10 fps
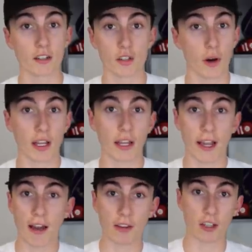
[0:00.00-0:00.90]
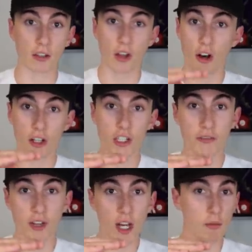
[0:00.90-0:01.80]
do I like having a long
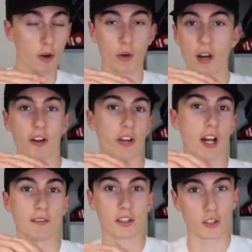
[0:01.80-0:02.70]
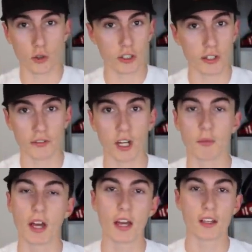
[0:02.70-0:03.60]
shift knob or would I rather have a short shift
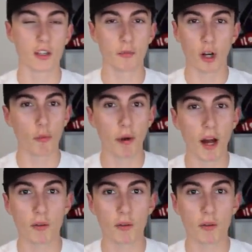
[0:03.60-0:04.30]
knob? You can go buy